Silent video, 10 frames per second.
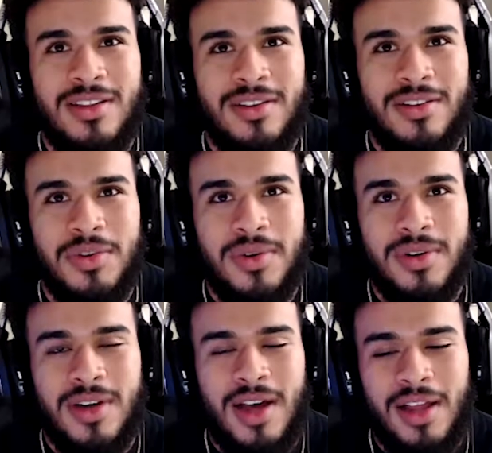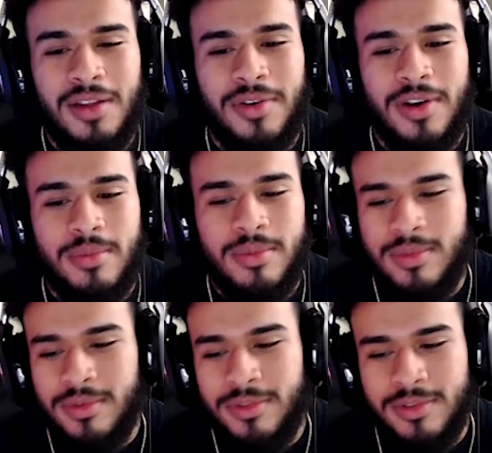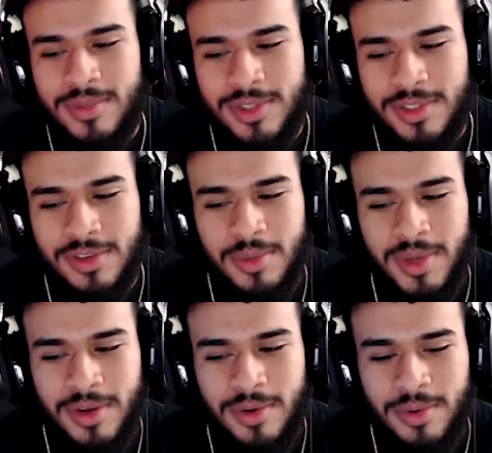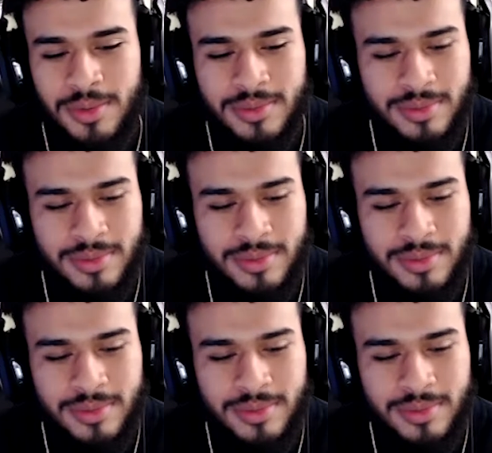to do a hologram of him. He's just going to be at home.